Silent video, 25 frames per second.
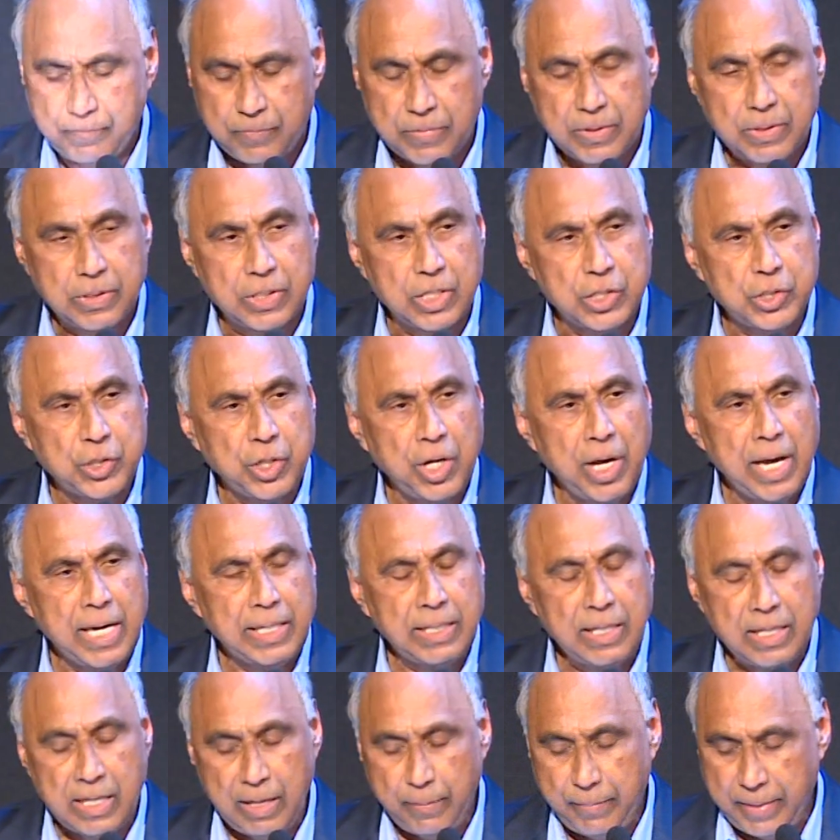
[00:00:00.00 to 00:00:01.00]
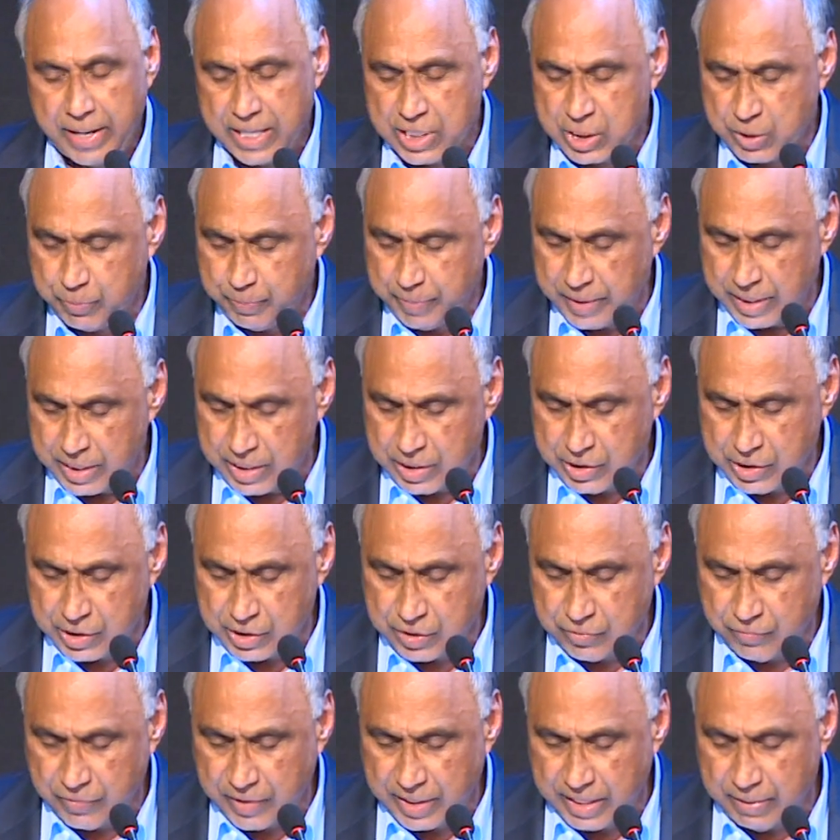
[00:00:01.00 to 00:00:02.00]
The title of my speech is
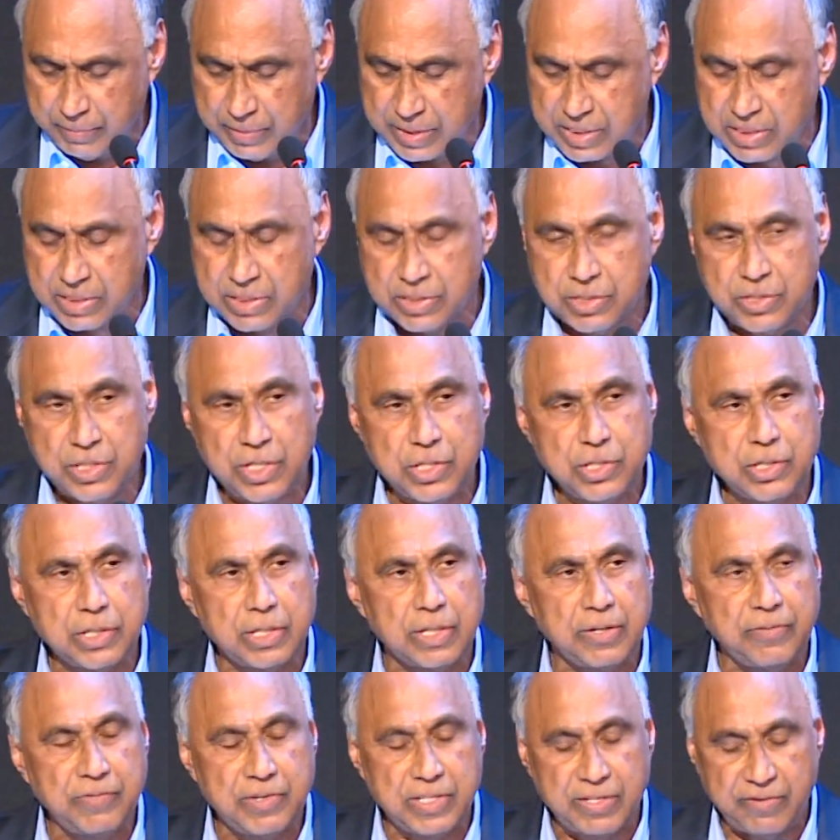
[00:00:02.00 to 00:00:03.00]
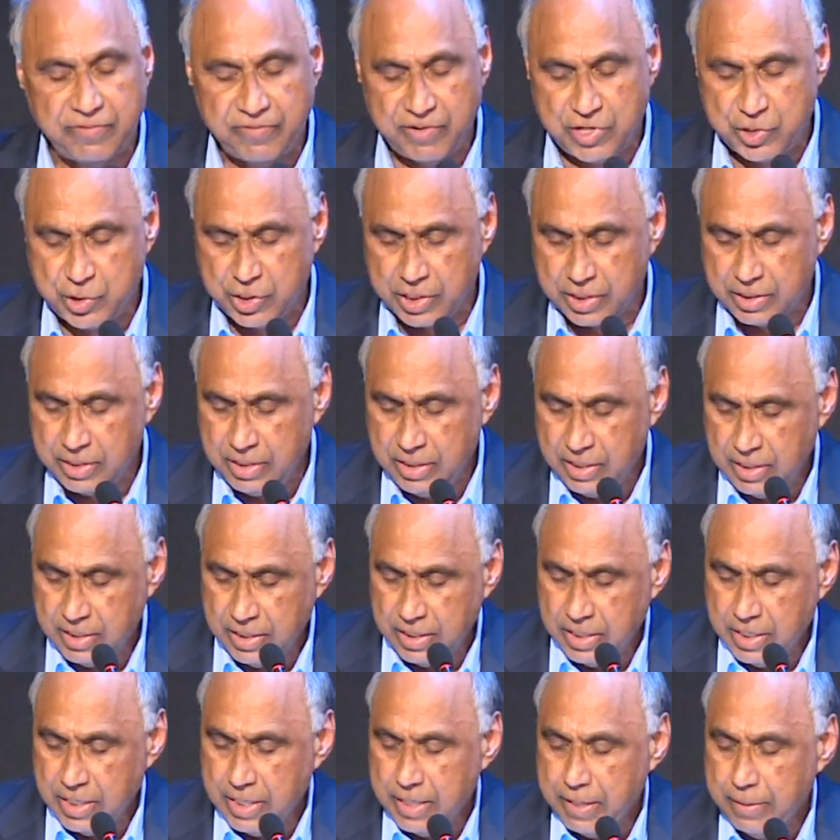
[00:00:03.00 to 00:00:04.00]
very much consistent with the vision,
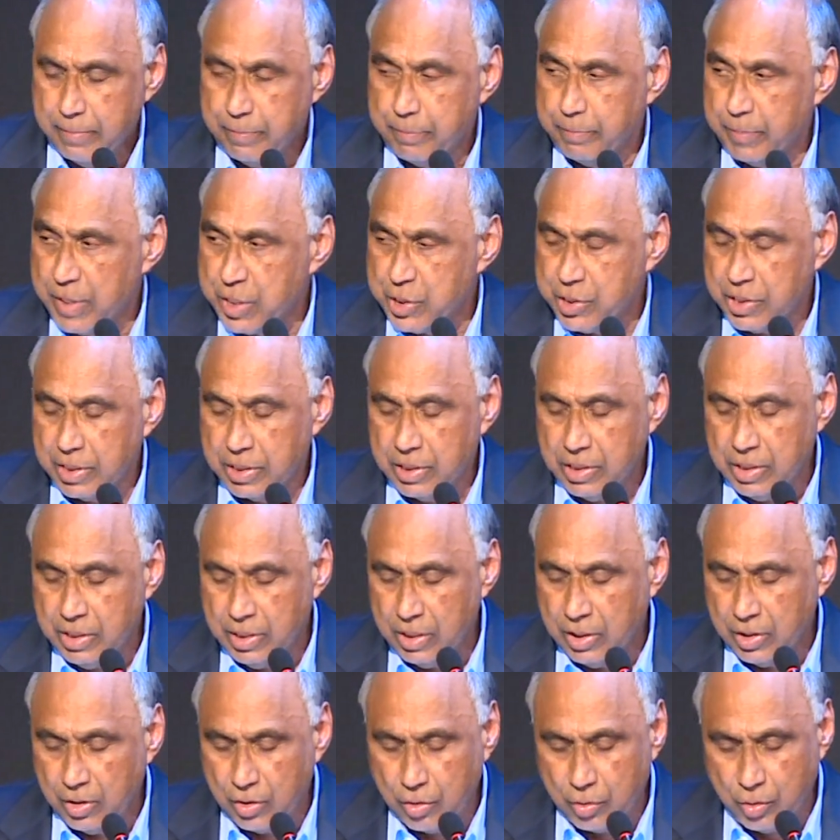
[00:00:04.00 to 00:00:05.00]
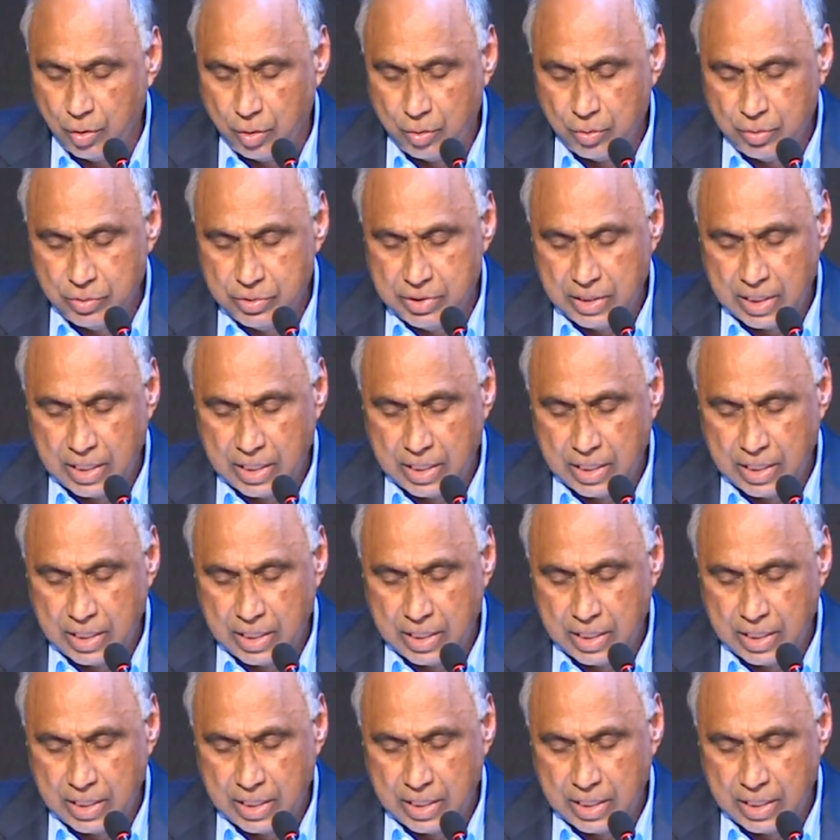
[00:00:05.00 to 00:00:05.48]
mission, goals, and